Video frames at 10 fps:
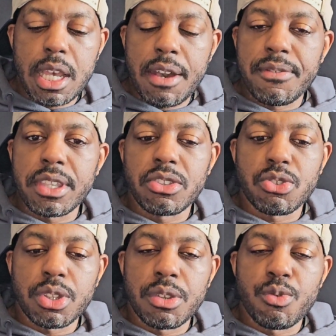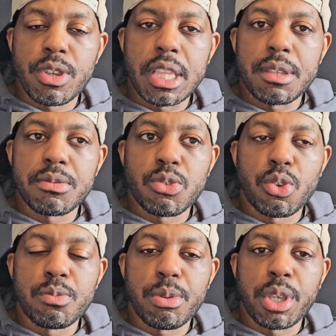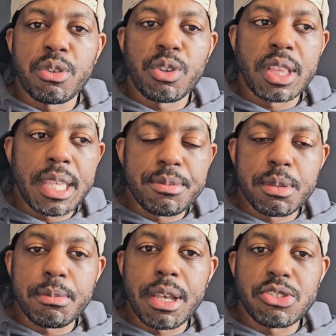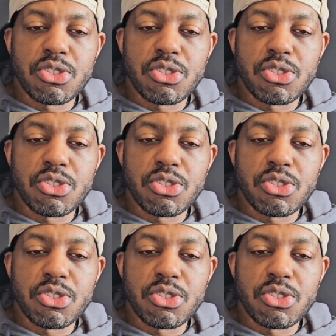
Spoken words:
I think it's going to really sort of bring her on leaps and bounds.